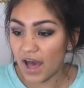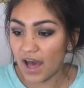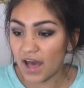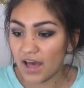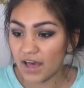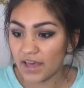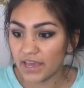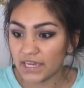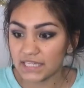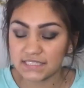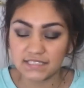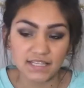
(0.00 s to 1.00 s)

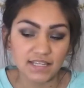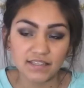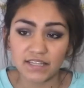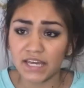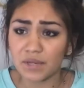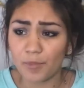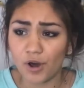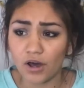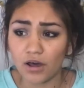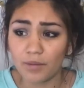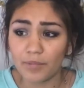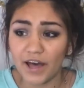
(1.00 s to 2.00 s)
I didn't like
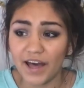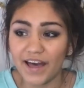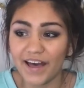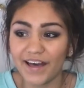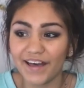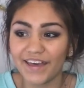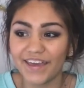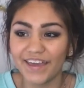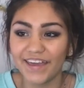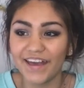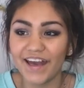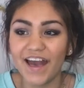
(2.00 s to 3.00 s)
Bob.
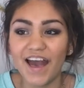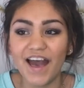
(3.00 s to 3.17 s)
I